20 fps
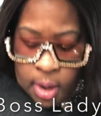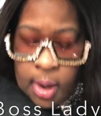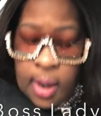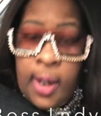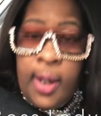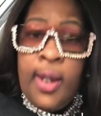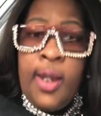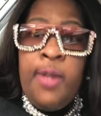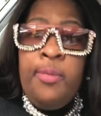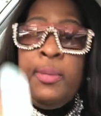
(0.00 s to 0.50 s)
I
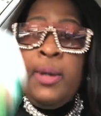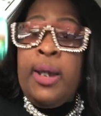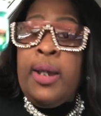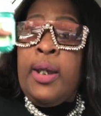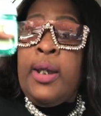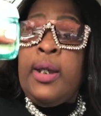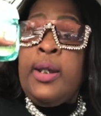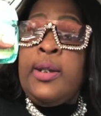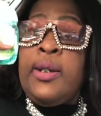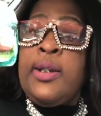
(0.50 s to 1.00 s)
have my
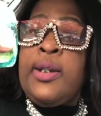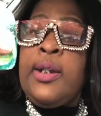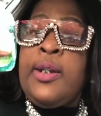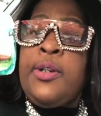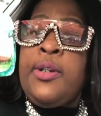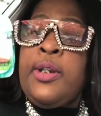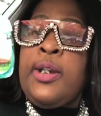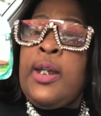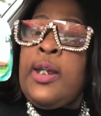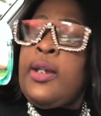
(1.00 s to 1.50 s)
hand
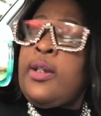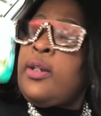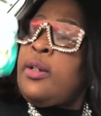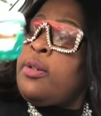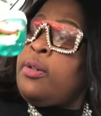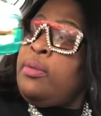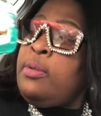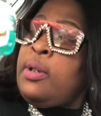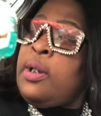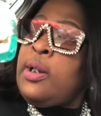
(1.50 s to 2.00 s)
sanitizer.
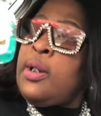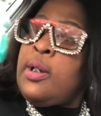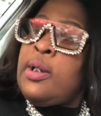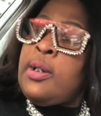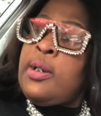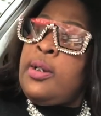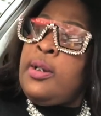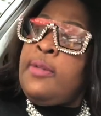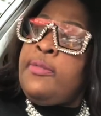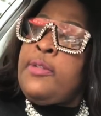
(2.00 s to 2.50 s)
You need this
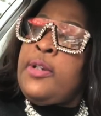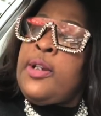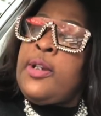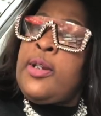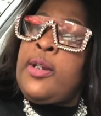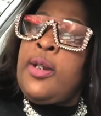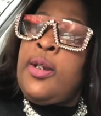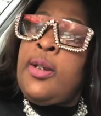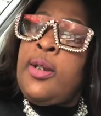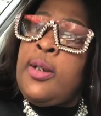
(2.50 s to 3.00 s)
stuff these
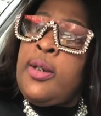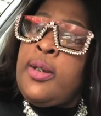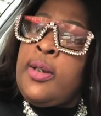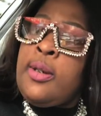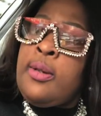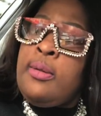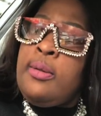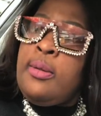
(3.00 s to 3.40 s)
days.